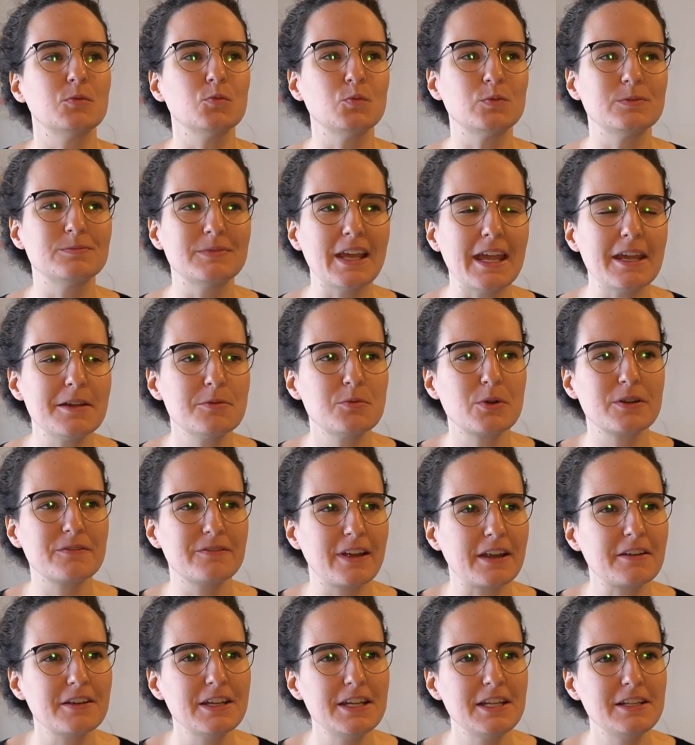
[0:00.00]
they were
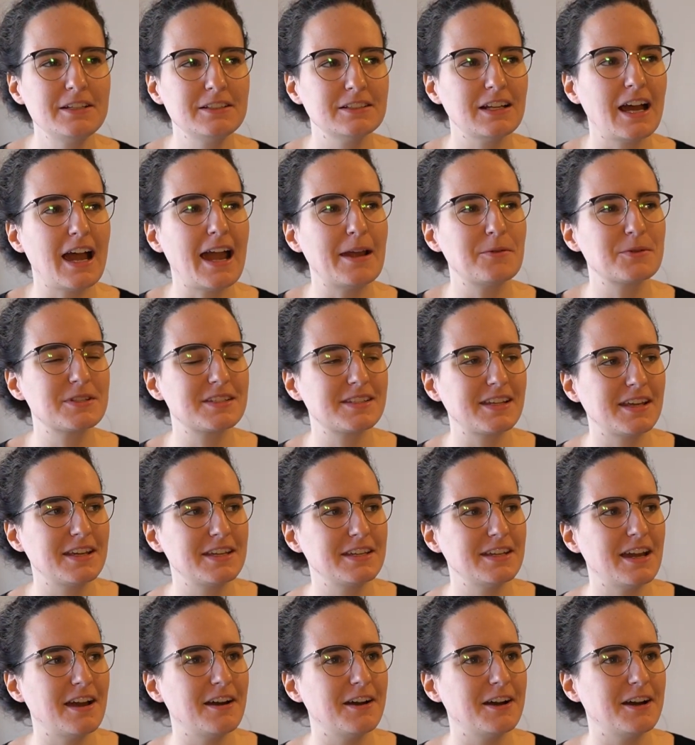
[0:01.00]
very, I would
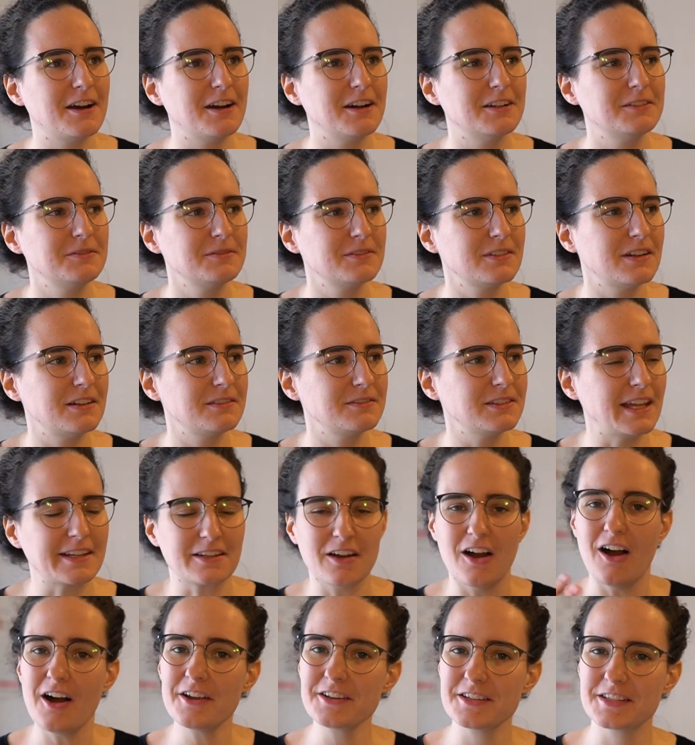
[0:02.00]
say,
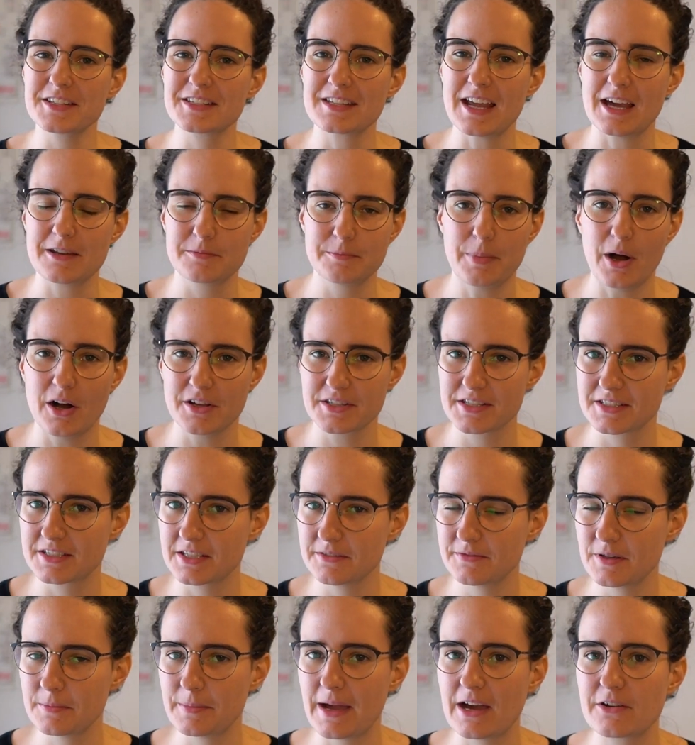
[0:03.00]
honest and
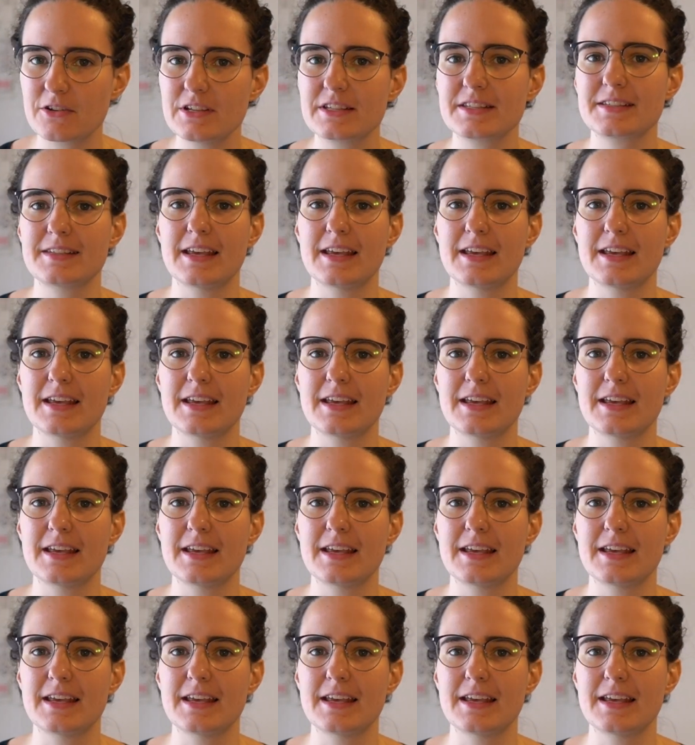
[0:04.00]
positive about it,